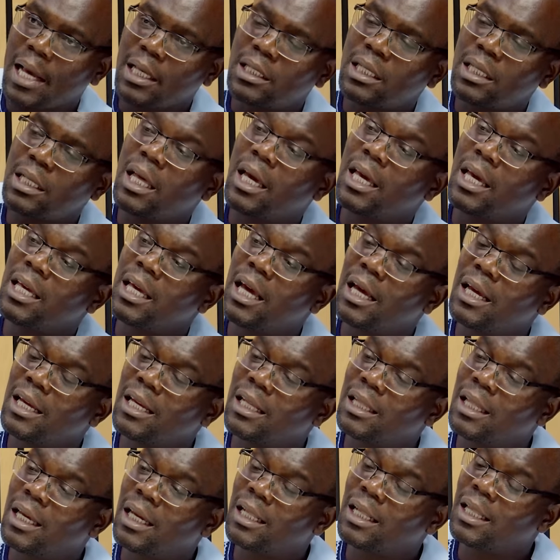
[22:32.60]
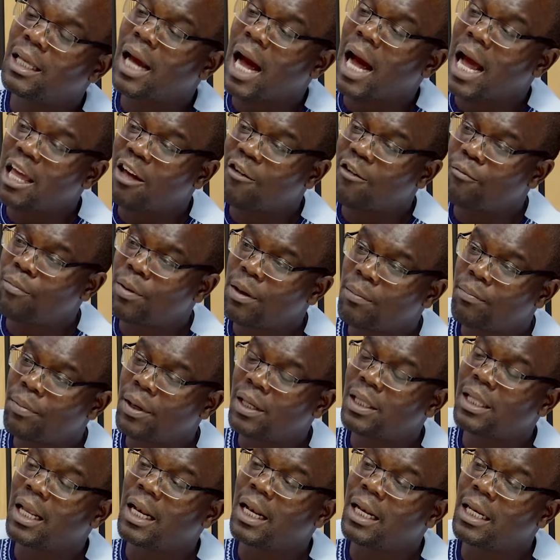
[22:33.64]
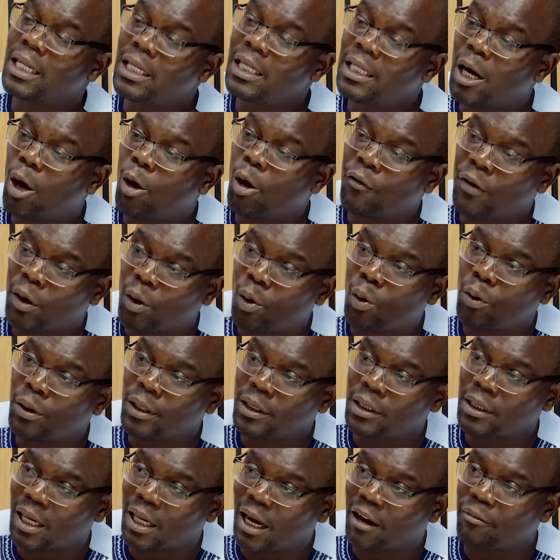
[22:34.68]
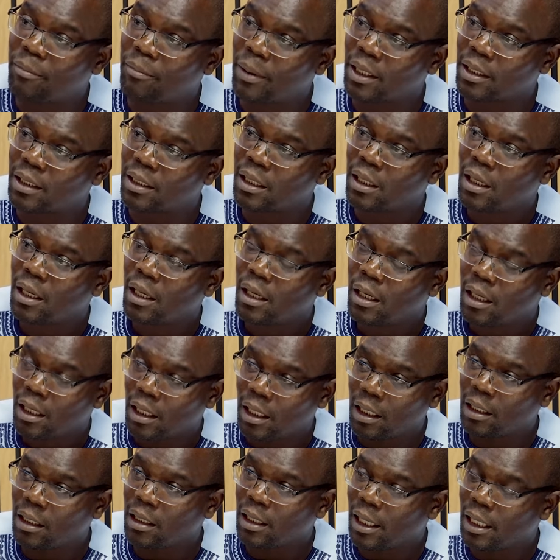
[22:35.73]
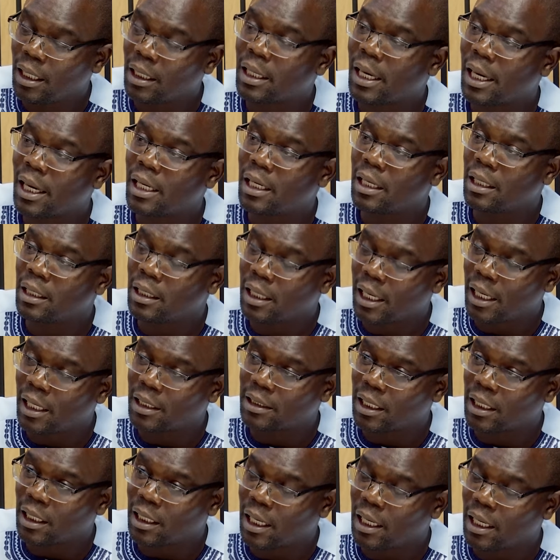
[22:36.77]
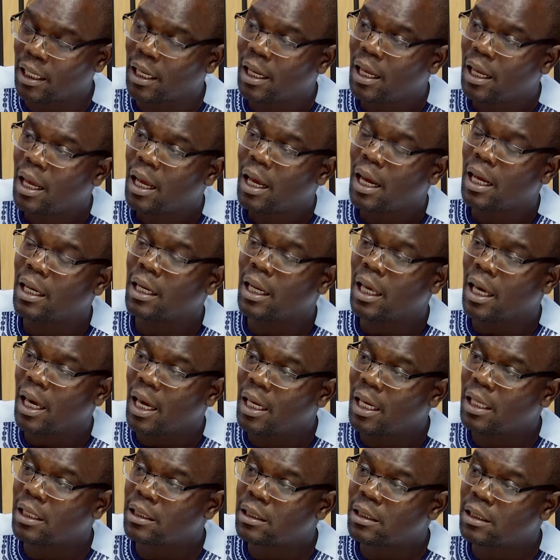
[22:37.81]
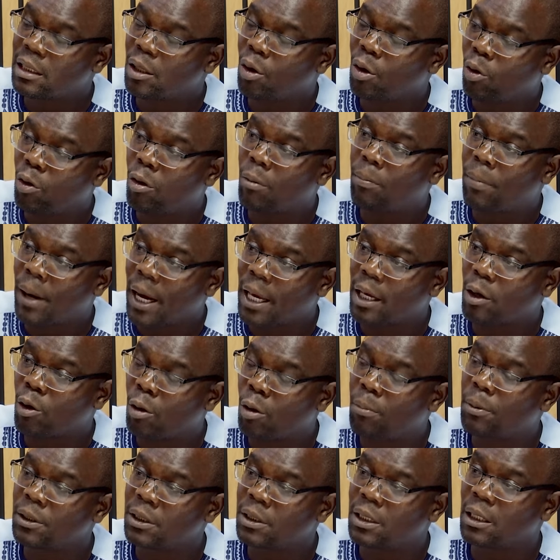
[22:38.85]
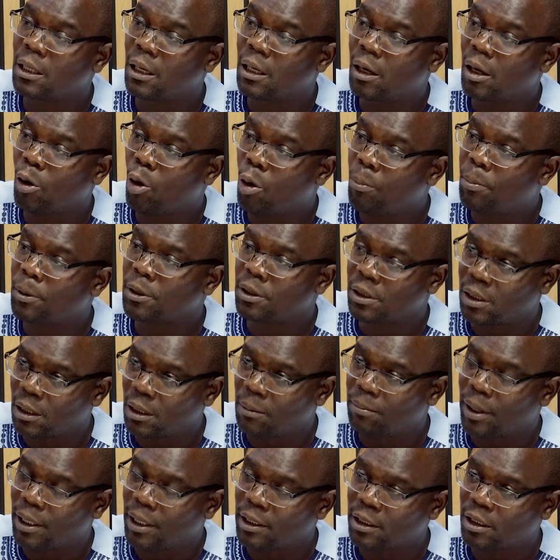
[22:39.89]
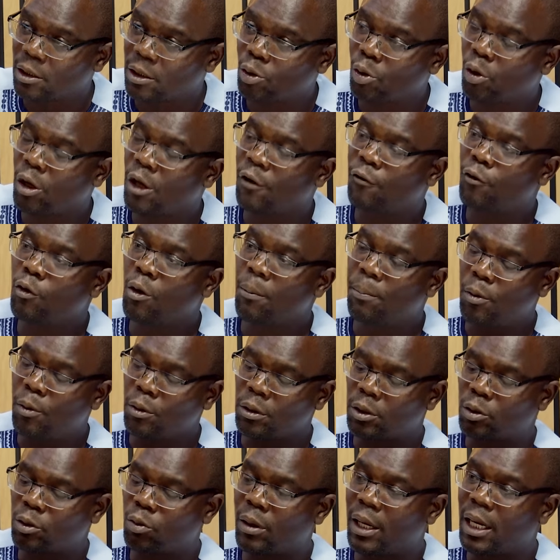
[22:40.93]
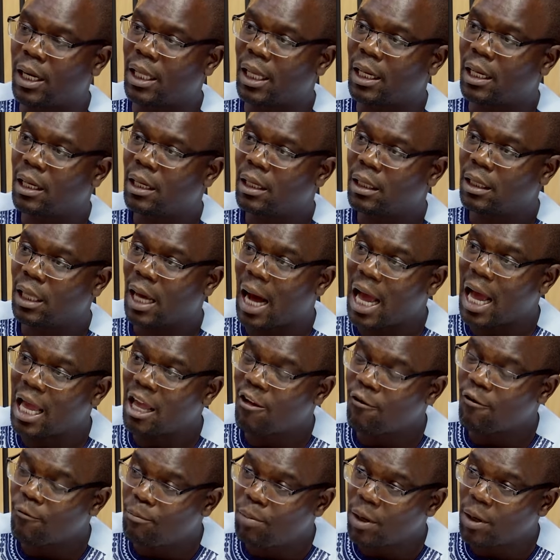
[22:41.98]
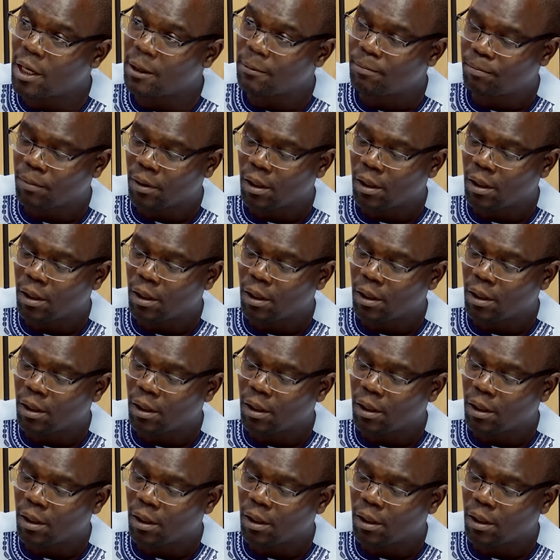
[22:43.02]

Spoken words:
see the IFP being the leader of a coalition government in KZN, and the ANC occupying opposition benches. So if you put together the IFP